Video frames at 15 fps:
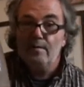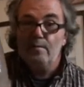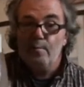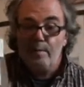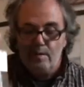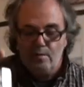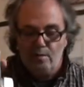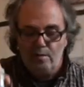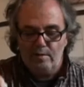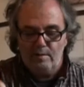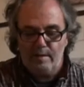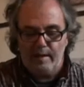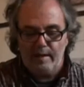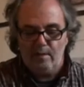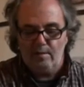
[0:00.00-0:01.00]
wee dog
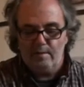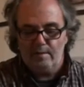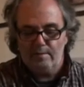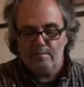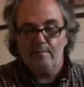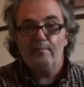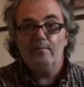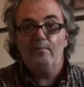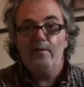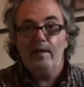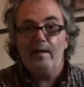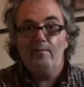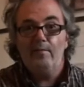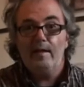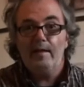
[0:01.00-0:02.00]
tag on it,
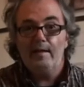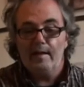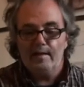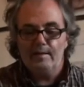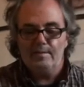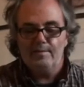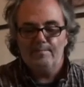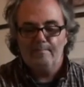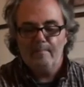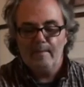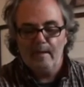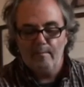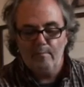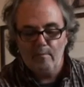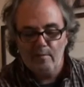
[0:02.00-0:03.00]
very, very nice.
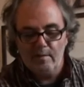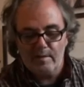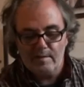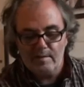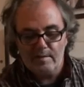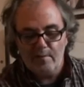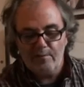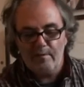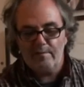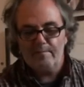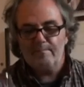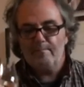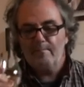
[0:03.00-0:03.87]
I'm going to sniff it.